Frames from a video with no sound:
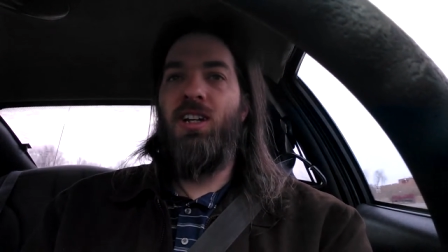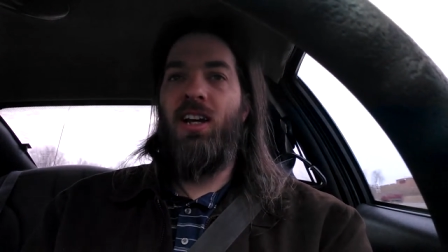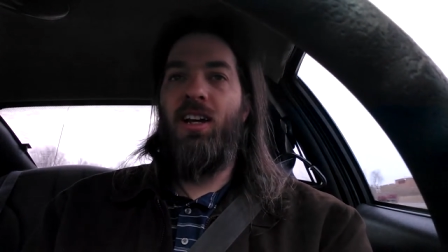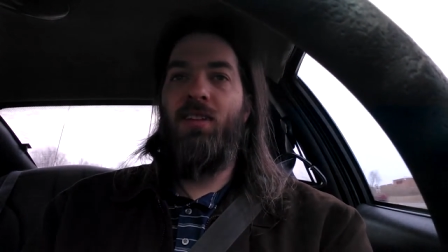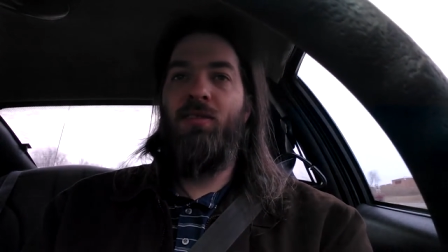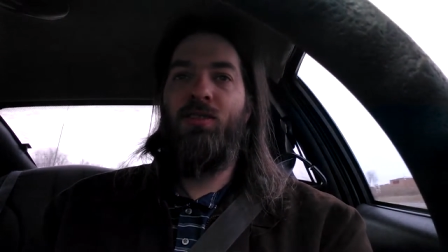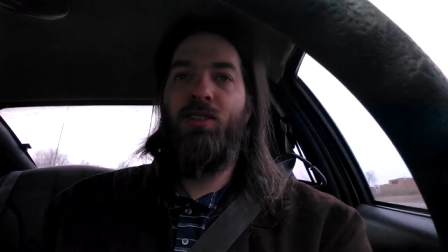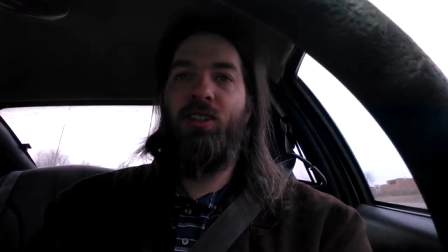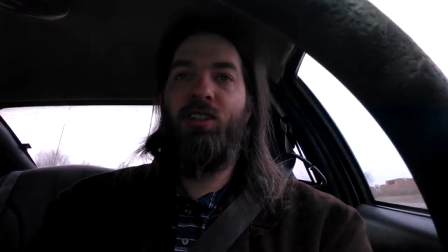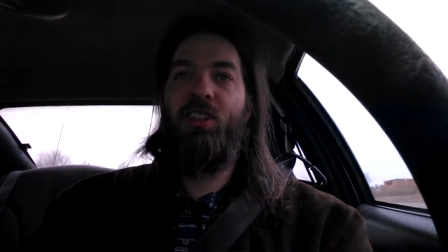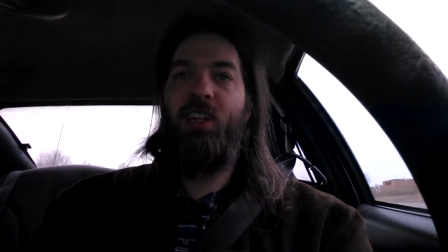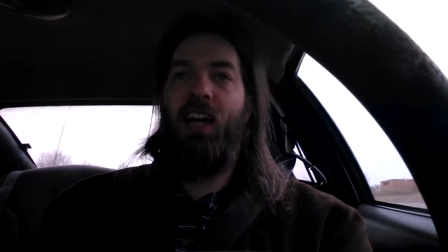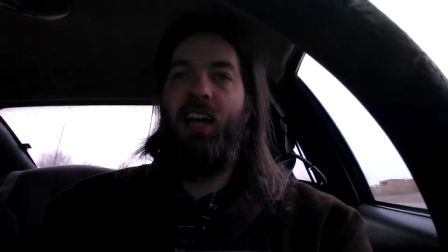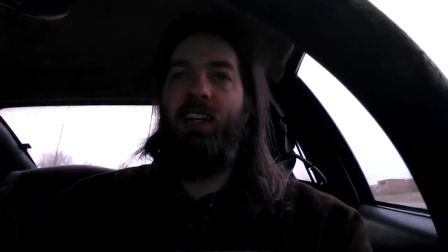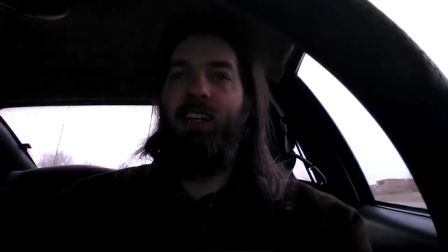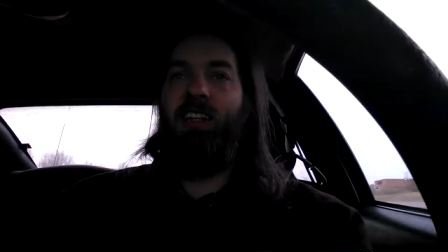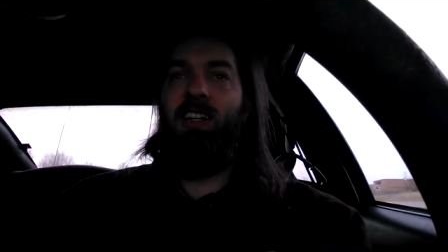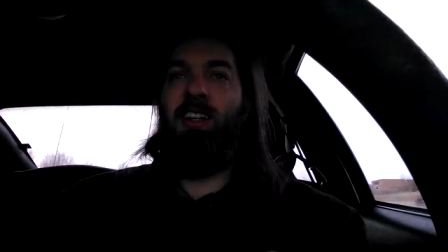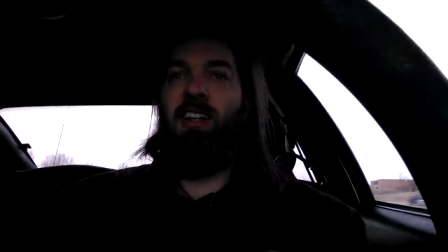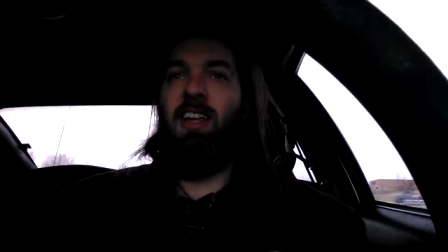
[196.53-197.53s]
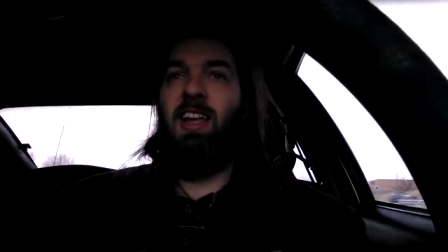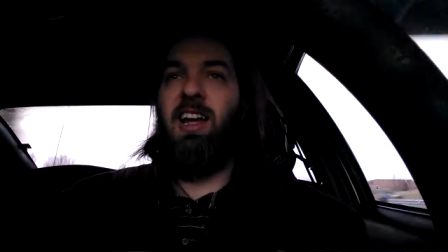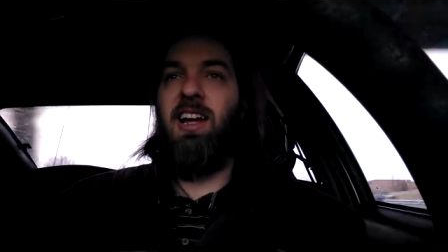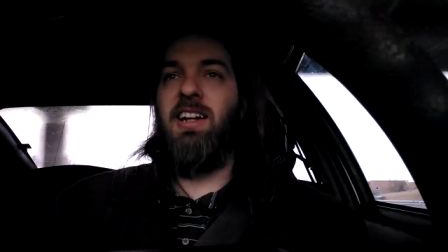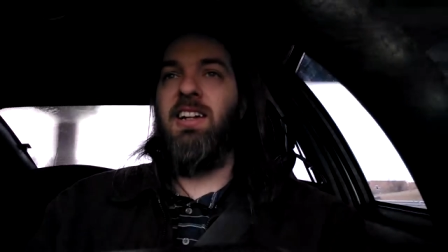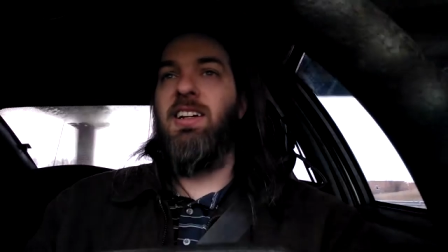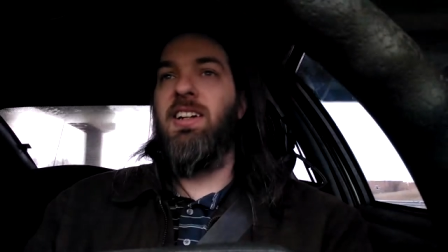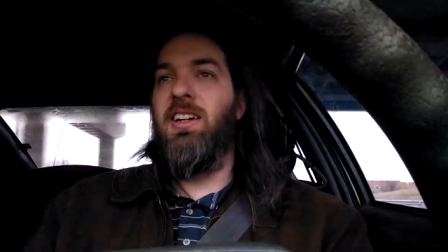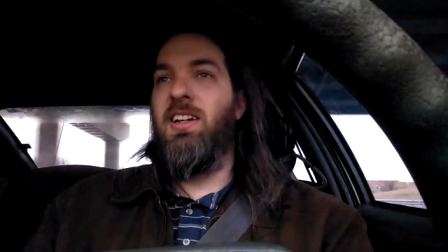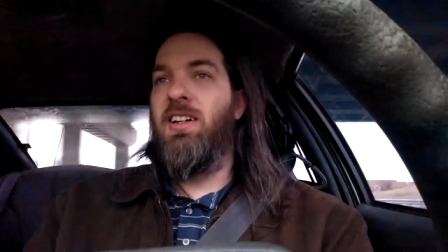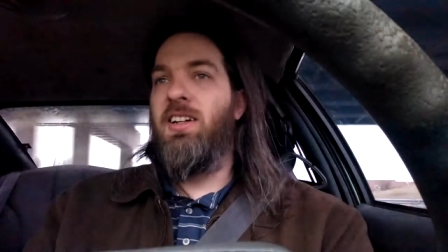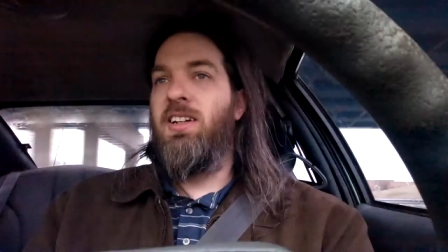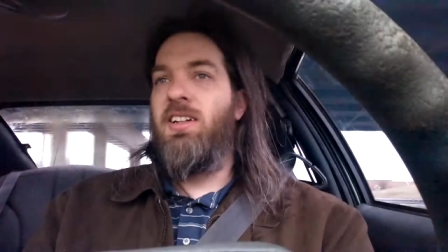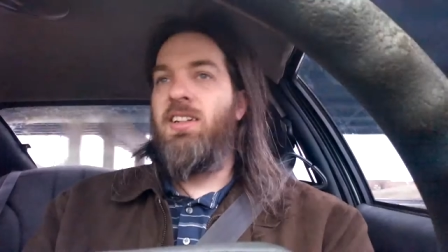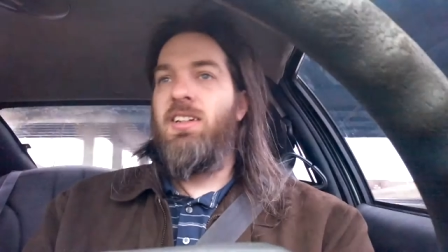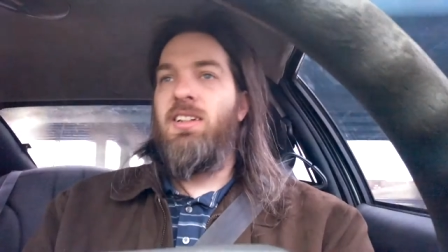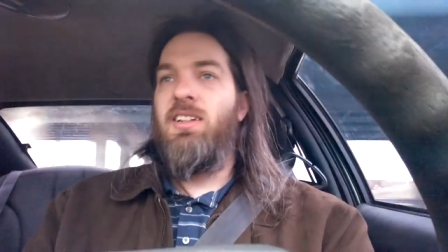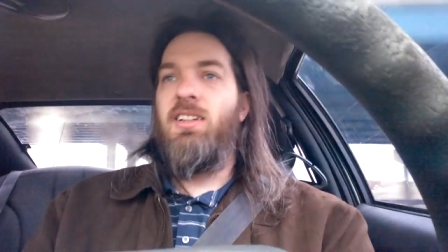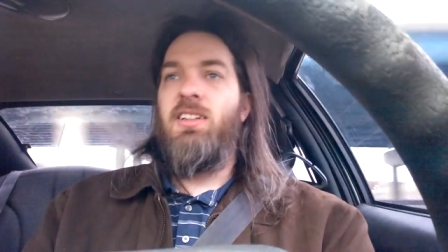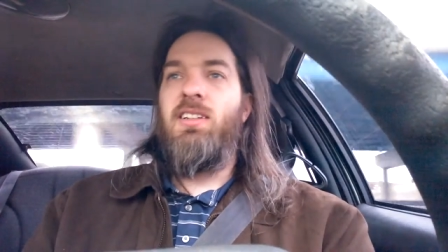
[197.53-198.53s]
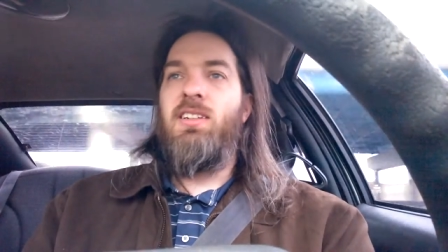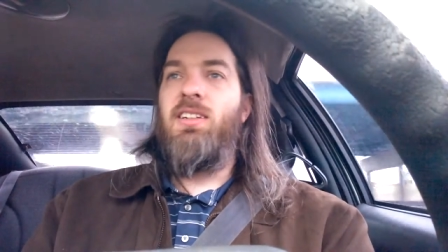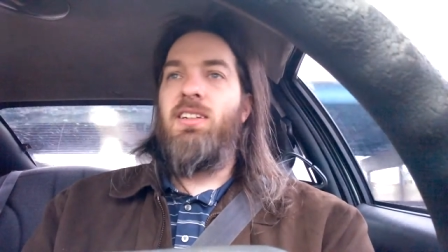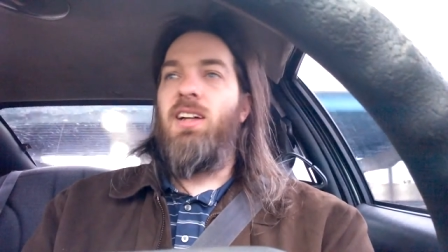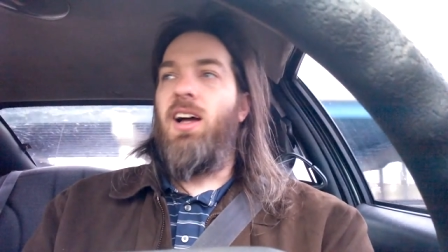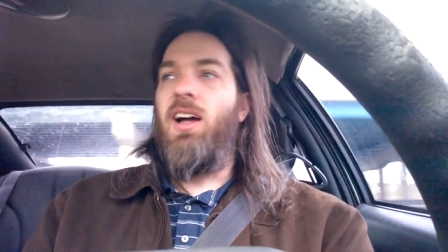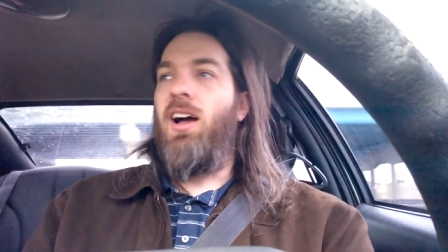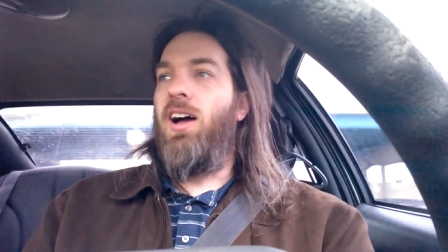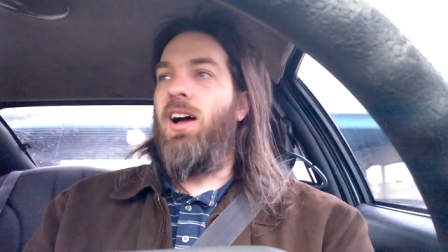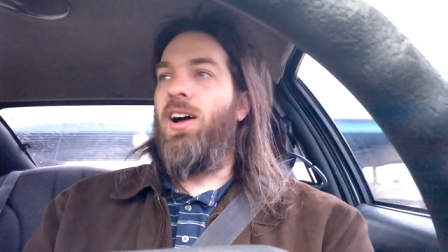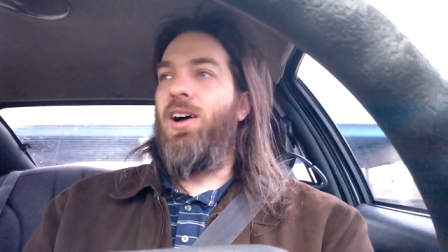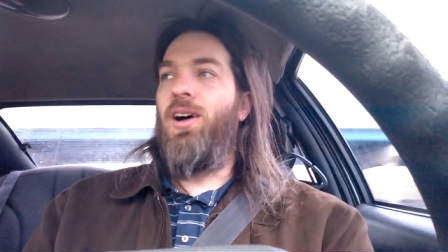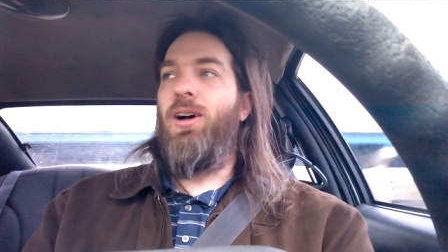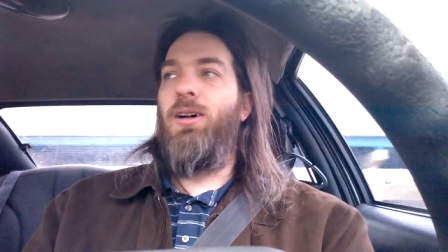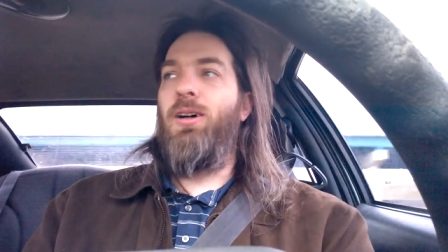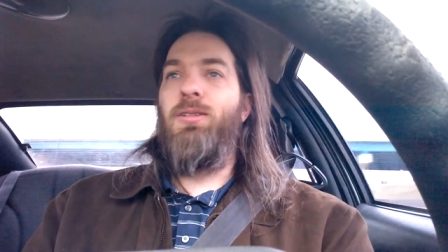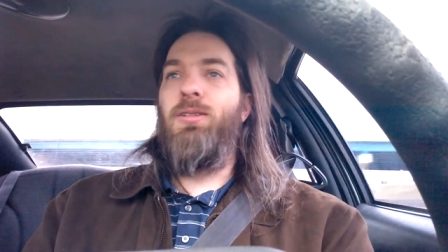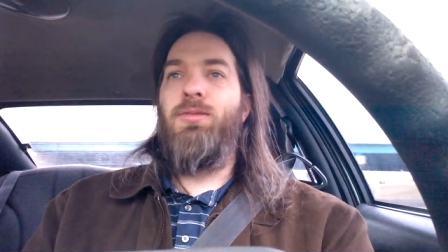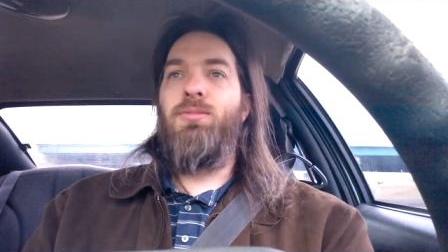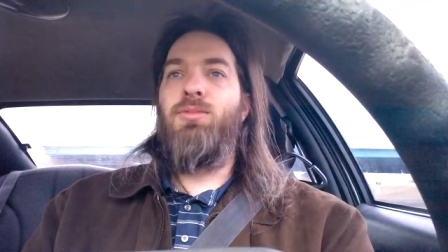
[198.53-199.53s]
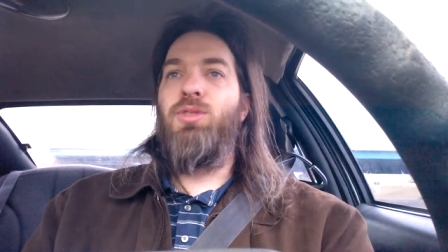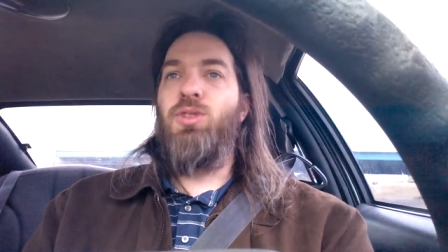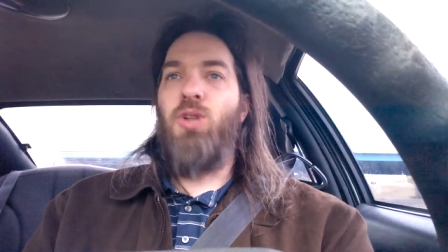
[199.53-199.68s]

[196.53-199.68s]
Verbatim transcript: They just had their like uh,